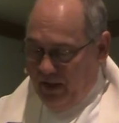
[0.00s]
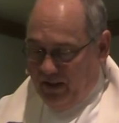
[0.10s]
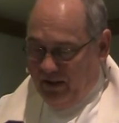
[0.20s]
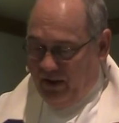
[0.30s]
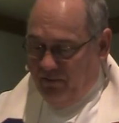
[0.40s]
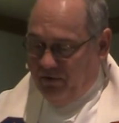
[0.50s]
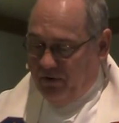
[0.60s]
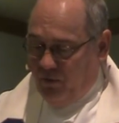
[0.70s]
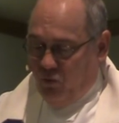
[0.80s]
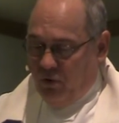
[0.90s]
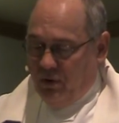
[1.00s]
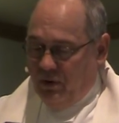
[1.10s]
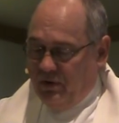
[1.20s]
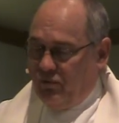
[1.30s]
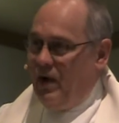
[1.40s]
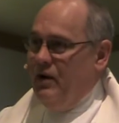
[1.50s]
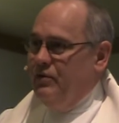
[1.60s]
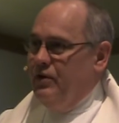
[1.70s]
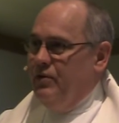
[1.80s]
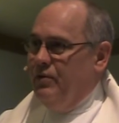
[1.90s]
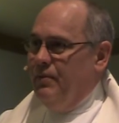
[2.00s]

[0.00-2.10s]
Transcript: can give to the world around you.